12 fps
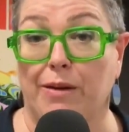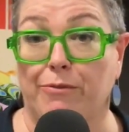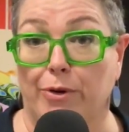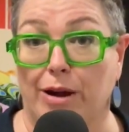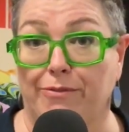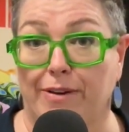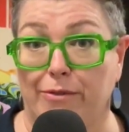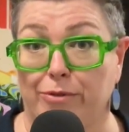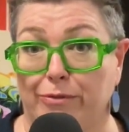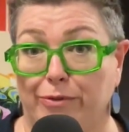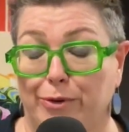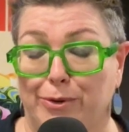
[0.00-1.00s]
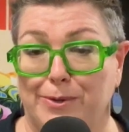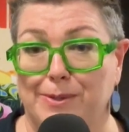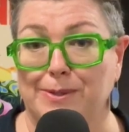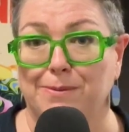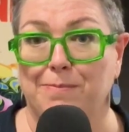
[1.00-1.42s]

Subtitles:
for our favourite foods.